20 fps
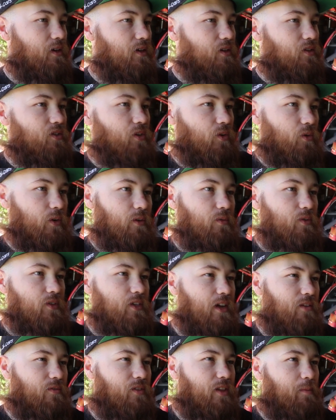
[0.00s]
So he was
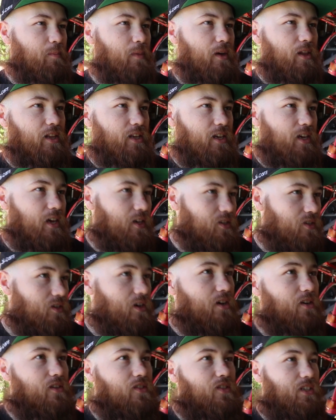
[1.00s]
kind of like my
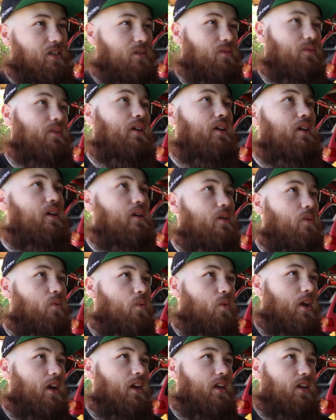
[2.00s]
liaison to see
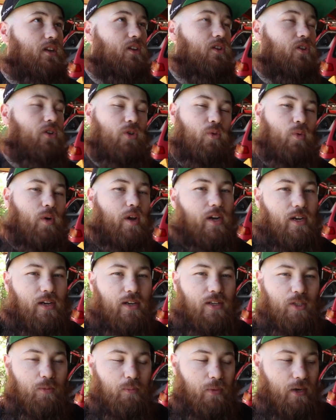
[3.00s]
what I needed to do, what I needed
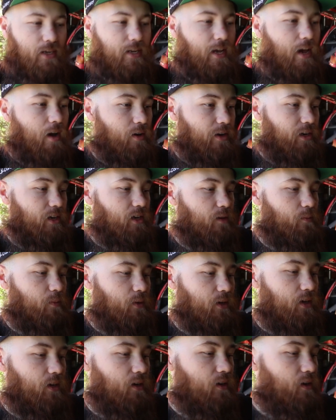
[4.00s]
to expect, how I needed to
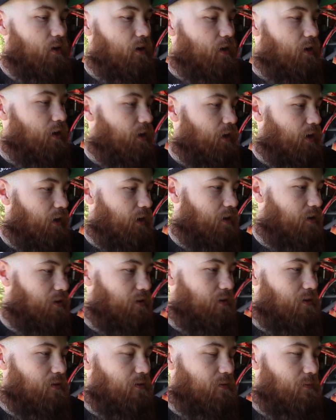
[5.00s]
be, and
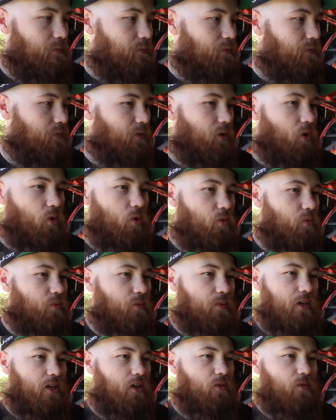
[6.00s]
the whole
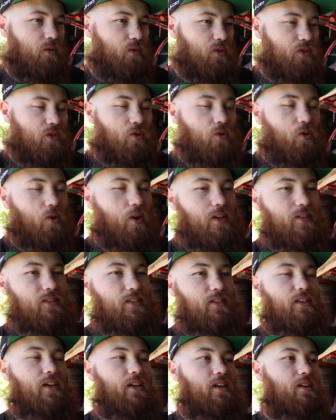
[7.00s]
interview was
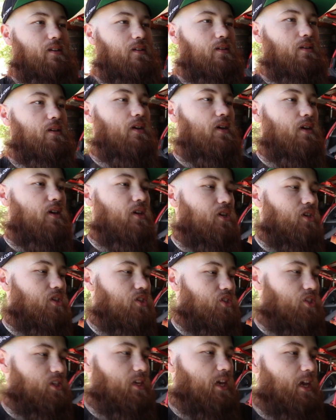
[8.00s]
crazy.
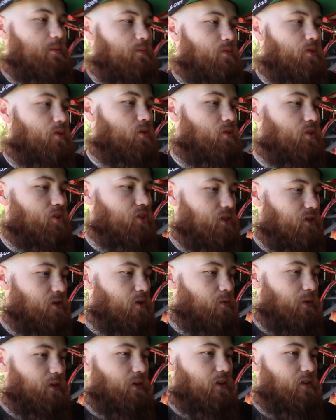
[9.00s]
She came through and she
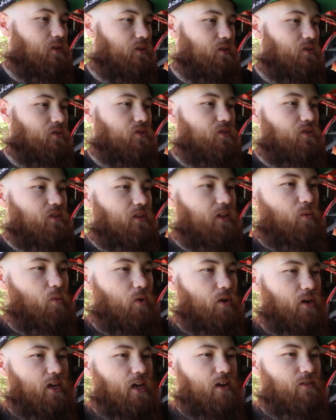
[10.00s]
told me that they
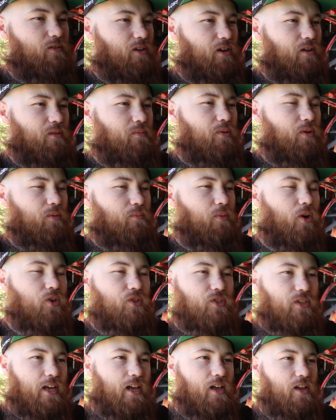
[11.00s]
want kind of her
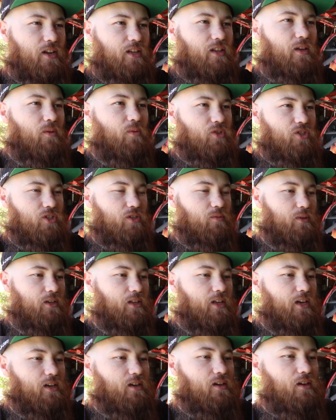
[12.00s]
personality. They want you to be
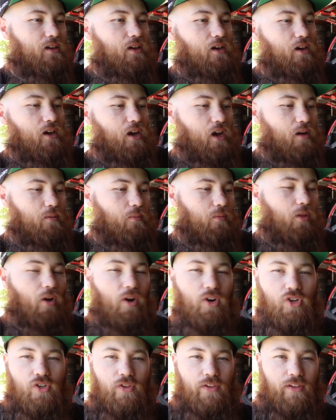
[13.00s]
like a
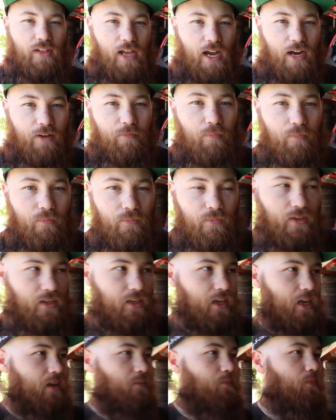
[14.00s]
larger than life
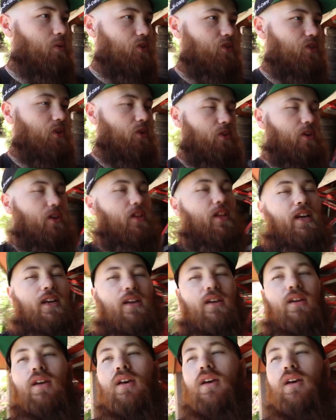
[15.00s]
kind of persona, like